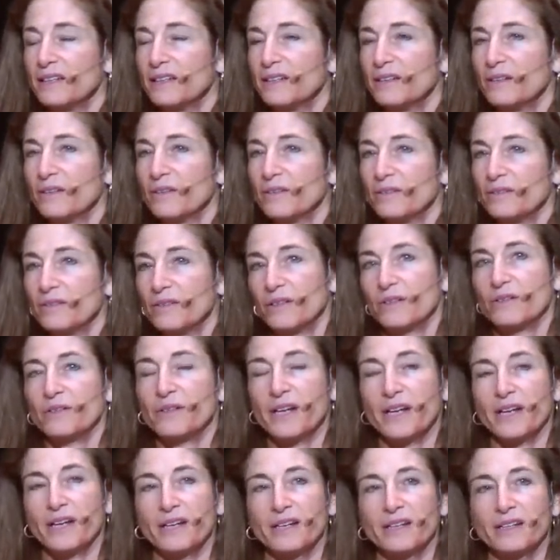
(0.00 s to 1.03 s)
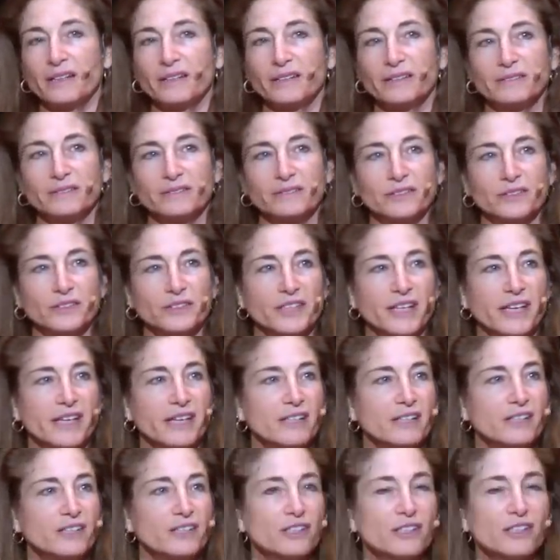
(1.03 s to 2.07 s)
you know, okay, there's
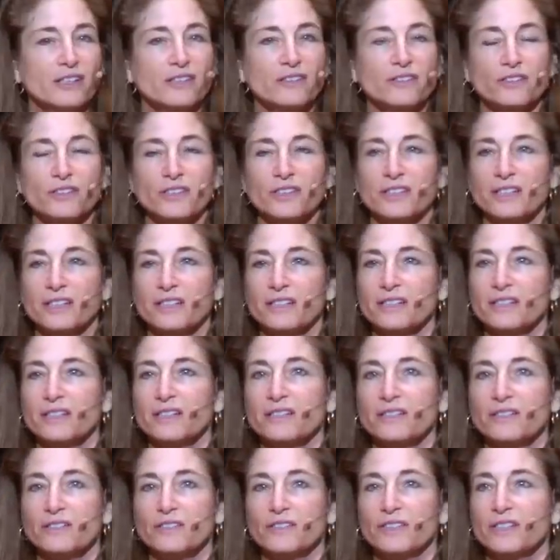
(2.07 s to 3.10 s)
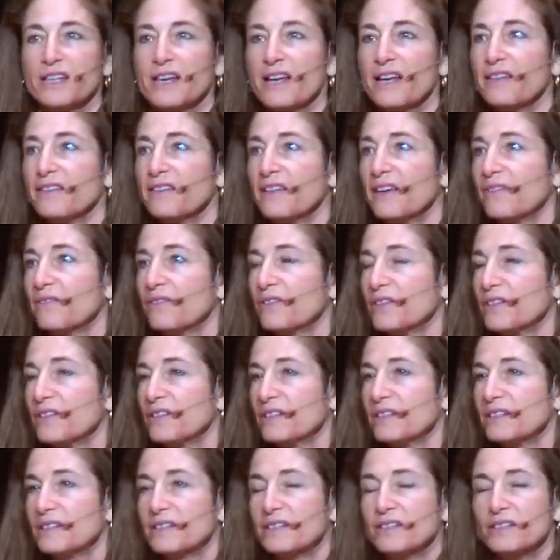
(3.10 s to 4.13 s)
aging, there's sickness, there's death,
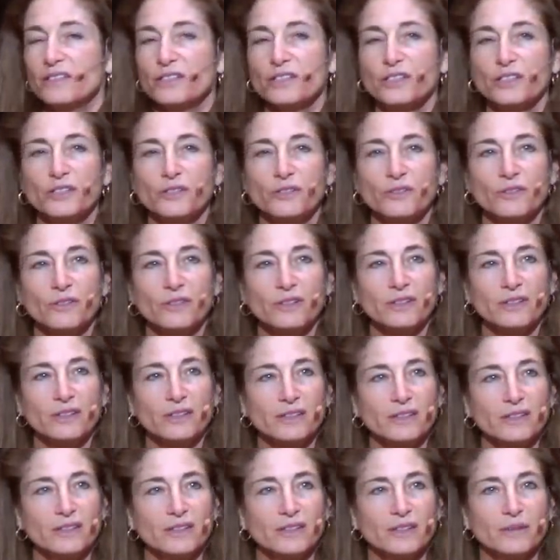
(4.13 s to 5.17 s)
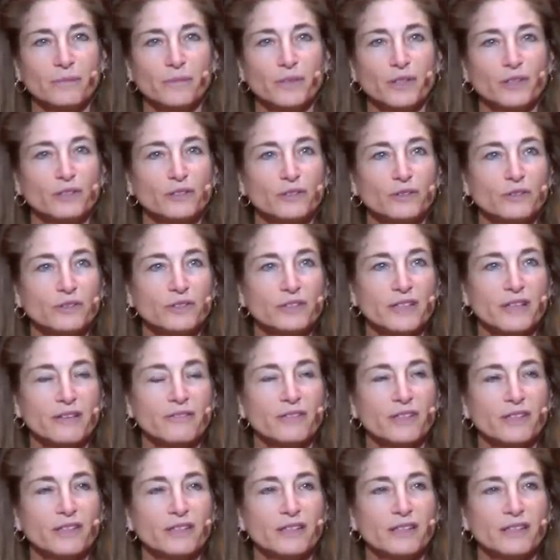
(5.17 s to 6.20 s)
everything's insecure, I'm gonna lose
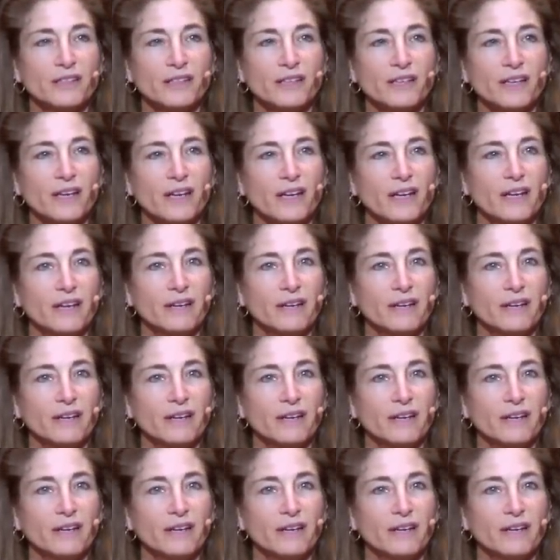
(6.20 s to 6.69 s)
everything.